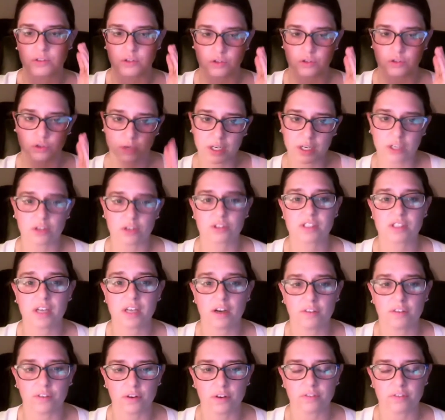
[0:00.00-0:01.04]
treating
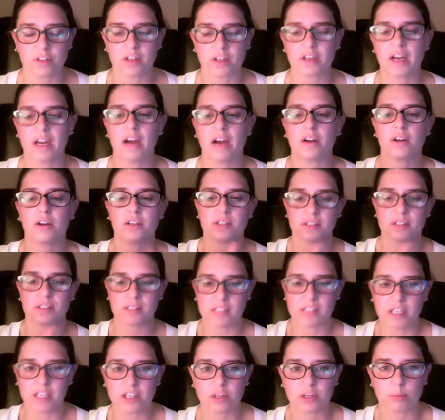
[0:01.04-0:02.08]
yourself over the counter to
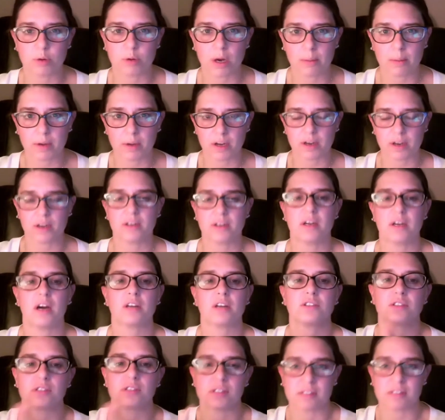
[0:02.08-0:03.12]
seeing your primary care
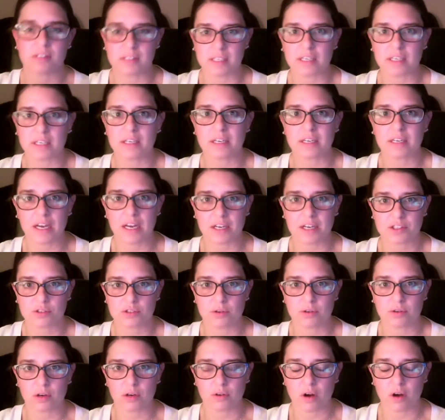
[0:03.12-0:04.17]
doctor to seeing a
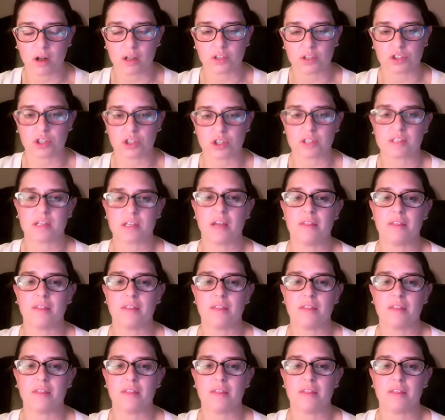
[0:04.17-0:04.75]
gastroenterologist,